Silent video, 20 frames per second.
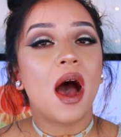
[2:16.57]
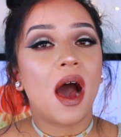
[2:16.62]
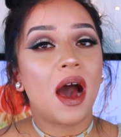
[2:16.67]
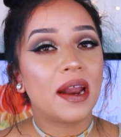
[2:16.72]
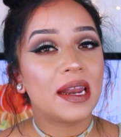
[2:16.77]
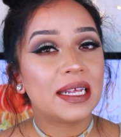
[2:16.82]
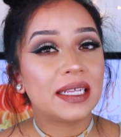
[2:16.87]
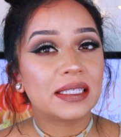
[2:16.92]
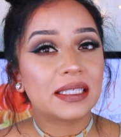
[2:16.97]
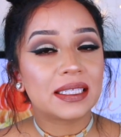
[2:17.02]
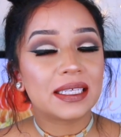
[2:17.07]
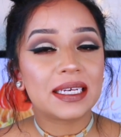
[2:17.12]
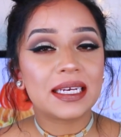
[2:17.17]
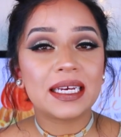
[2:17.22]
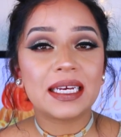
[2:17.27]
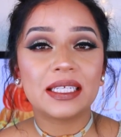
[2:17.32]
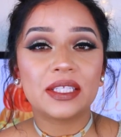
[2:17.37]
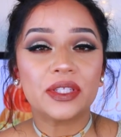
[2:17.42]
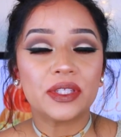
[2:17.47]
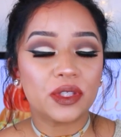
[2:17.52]

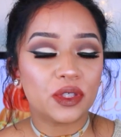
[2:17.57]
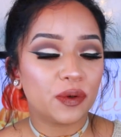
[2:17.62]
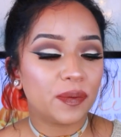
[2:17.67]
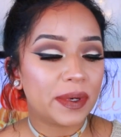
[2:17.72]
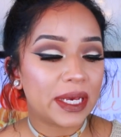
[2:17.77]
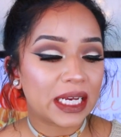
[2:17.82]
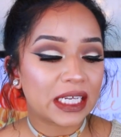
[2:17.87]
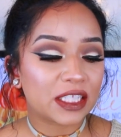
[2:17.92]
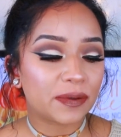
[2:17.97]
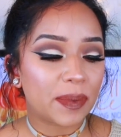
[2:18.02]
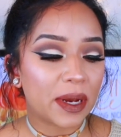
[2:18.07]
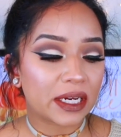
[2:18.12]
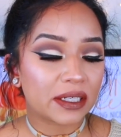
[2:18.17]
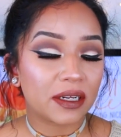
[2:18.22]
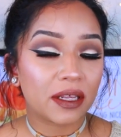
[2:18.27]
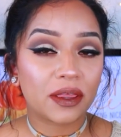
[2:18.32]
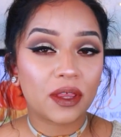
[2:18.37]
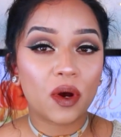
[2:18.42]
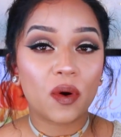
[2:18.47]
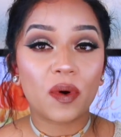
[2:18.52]
honestly it's to be
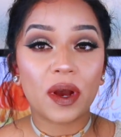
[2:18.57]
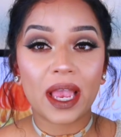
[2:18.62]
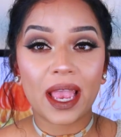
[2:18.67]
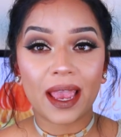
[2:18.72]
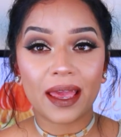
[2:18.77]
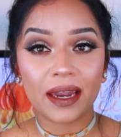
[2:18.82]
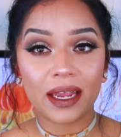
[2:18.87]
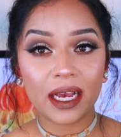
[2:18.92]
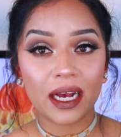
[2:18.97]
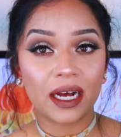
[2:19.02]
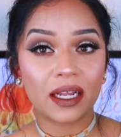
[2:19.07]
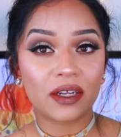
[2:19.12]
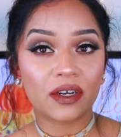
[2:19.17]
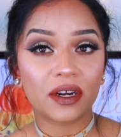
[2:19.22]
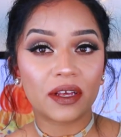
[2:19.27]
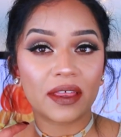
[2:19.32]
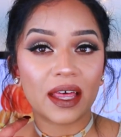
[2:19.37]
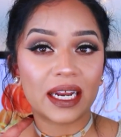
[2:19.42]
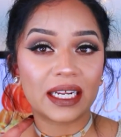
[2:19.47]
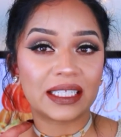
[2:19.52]
expected though any
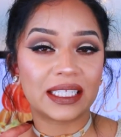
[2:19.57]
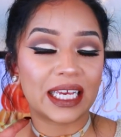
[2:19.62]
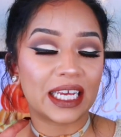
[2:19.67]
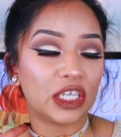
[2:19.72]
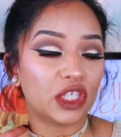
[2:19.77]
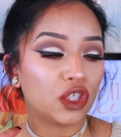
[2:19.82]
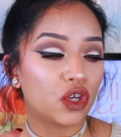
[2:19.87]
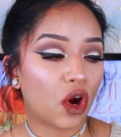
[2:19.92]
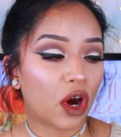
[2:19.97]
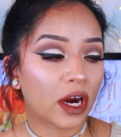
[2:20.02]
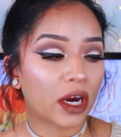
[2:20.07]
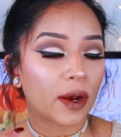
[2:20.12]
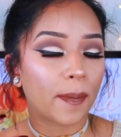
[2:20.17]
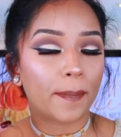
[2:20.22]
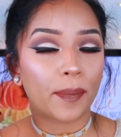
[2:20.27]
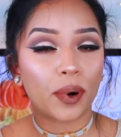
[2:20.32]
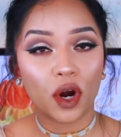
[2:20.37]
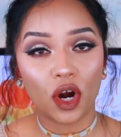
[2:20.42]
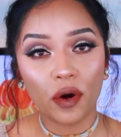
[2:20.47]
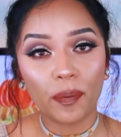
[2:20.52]
color that is a
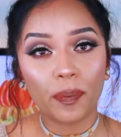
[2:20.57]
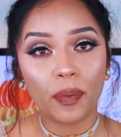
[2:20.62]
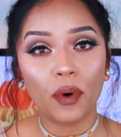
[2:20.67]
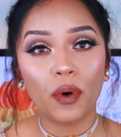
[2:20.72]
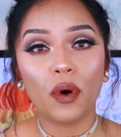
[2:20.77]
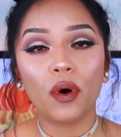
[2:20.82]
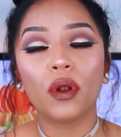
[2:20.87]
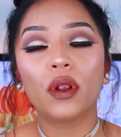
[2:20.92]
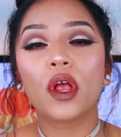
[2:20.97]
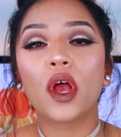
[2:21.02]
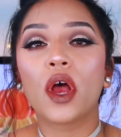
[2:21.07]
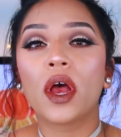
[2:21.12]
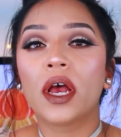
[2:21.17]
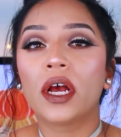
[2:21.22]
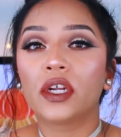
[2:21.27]
dark purple